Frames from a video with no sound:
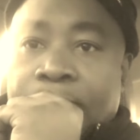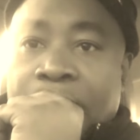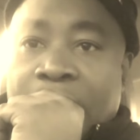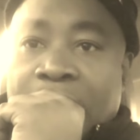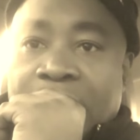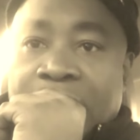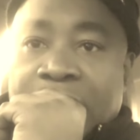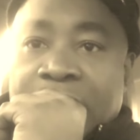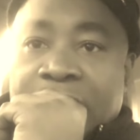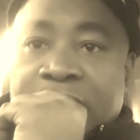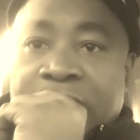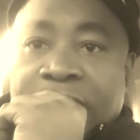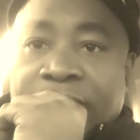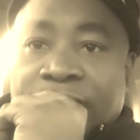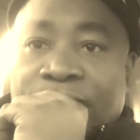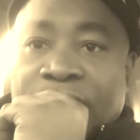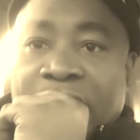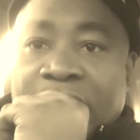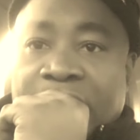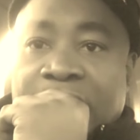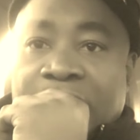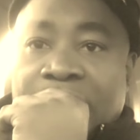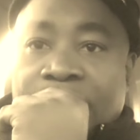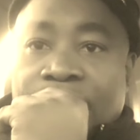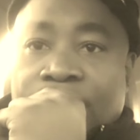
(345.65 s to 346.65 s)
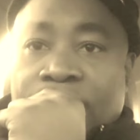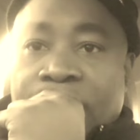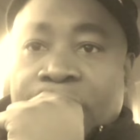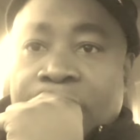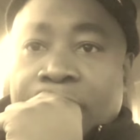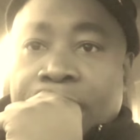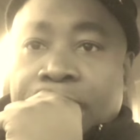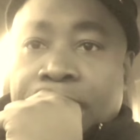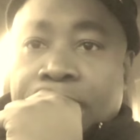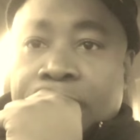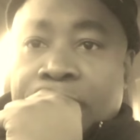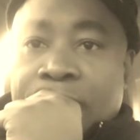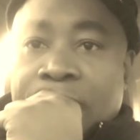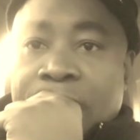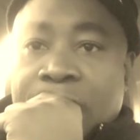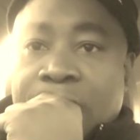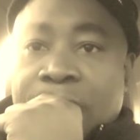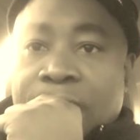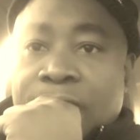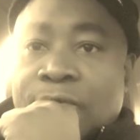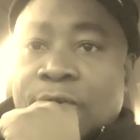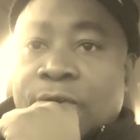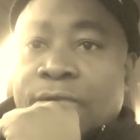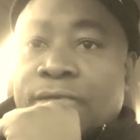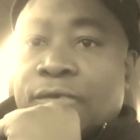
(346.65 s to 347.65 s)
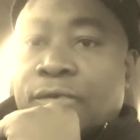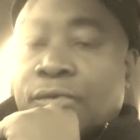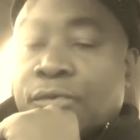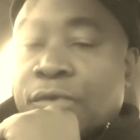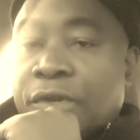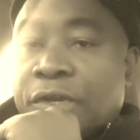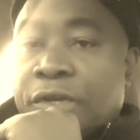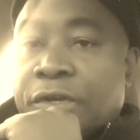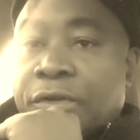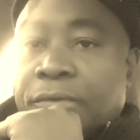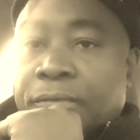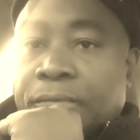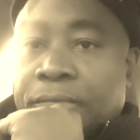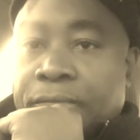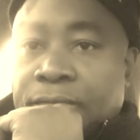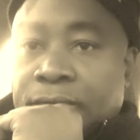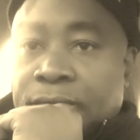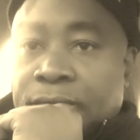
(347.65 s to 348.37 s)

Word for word: I guess, defected from North Korea,